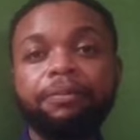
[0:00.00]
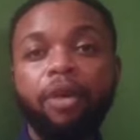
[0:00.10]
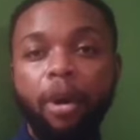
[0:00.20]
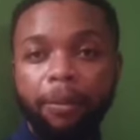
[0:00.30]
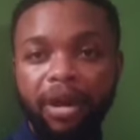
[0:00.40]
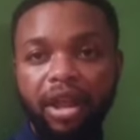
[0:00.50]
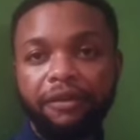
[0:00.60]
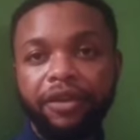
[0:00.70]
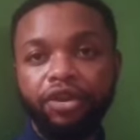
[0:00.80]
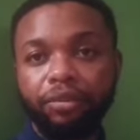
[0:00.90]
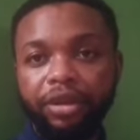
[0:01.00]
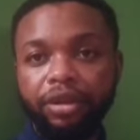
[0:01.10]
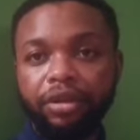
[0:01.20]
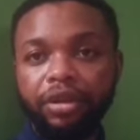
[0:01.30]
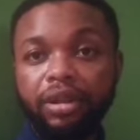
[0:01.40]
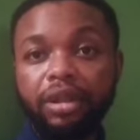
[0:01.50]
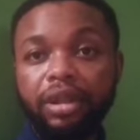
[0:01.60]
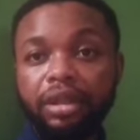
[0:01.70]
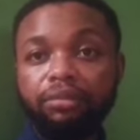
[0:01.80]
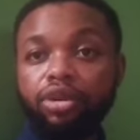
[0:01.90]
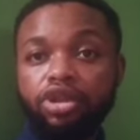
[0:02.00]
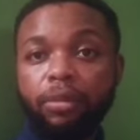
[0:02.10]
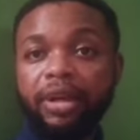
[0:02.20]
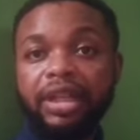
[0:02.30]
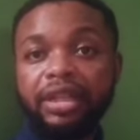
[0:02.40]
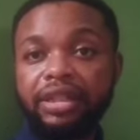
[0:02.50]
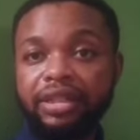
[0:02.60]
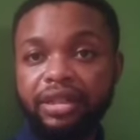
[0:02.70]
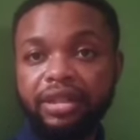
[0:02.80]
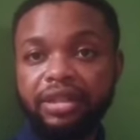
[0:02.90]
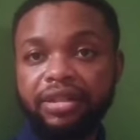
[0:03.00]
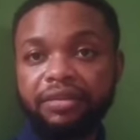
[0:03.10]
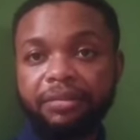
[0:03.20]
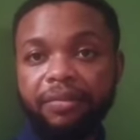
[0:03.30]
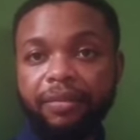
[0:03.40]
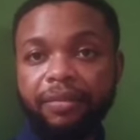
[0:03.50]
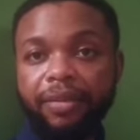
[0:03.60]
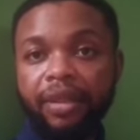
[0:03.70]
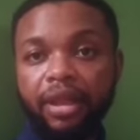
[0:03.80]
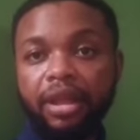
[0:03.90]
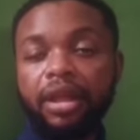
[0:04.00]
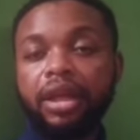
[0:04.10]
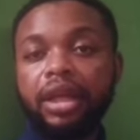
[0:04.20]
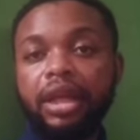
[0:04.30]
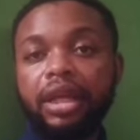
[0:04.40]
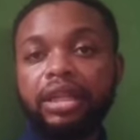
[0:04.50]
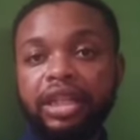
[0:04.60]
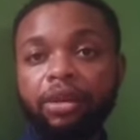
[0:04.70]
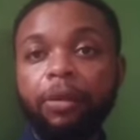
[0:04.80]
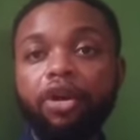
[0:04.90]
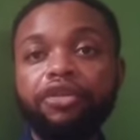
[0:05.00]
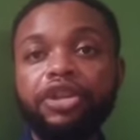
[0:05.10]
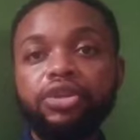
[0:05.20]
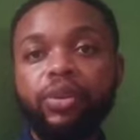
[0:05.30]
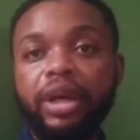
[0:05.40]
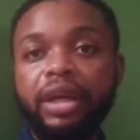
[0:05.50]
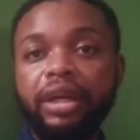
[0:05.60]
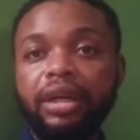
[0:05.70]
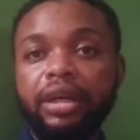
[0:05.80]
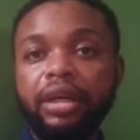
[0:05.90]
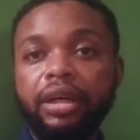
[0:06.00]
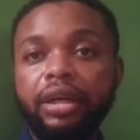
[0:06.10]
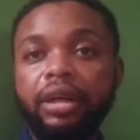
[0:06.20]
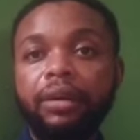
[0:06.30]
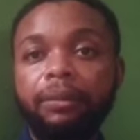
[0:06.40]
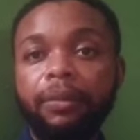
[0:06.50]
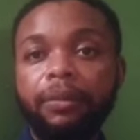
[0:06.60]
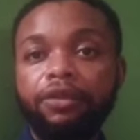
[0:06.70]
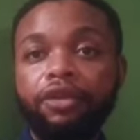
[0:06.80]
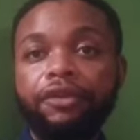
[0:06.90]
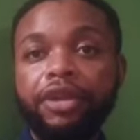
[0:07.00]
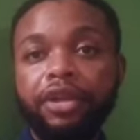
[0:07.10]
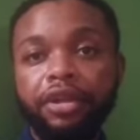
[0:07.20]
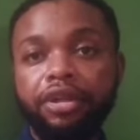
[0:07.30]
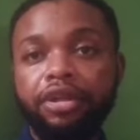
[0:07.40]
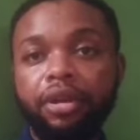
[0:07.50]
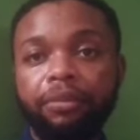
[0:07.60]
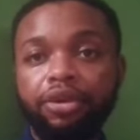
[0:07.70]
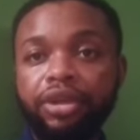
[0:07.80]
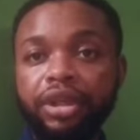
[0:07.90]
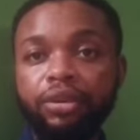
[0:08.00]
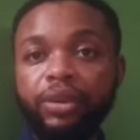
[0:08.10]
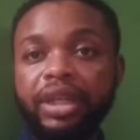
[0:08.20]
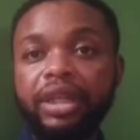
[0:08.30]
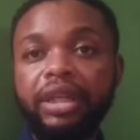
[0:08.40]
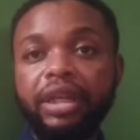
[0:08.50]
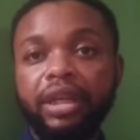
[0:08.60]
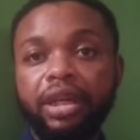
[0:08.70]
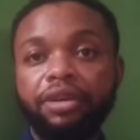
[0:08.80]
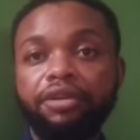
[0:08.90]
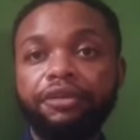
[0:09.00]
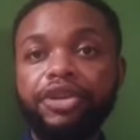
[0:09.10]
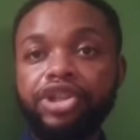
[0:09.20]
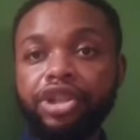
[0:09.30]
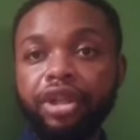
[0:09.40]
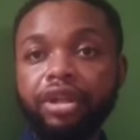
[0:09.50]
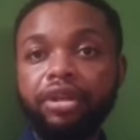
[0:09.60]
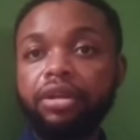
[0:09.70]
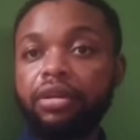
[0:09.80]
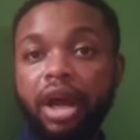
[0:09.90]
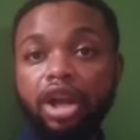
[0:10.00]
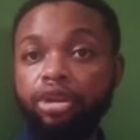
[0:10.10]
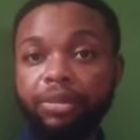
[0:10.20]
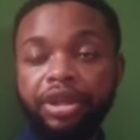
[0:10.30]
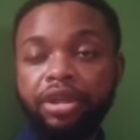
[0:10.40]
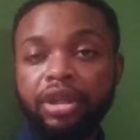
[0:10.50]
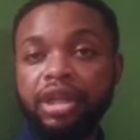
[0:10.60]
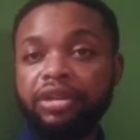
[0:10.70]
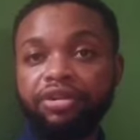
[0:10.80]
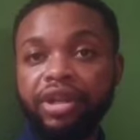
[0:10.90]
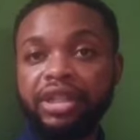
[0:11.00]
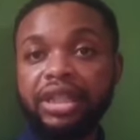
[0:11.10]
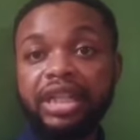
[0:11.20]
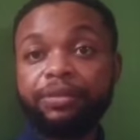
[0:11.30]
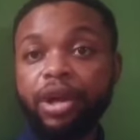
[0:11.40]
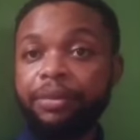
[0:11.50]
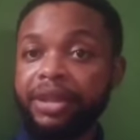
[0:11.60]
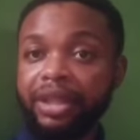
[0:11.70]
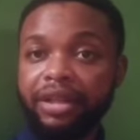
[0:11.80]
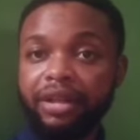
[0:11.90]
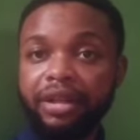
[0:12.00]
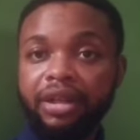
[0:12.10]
popular phenomenon, most commonly in the cities. There's some countries where roofing your building with a roofing shade, aluminium and the rest is prohibited.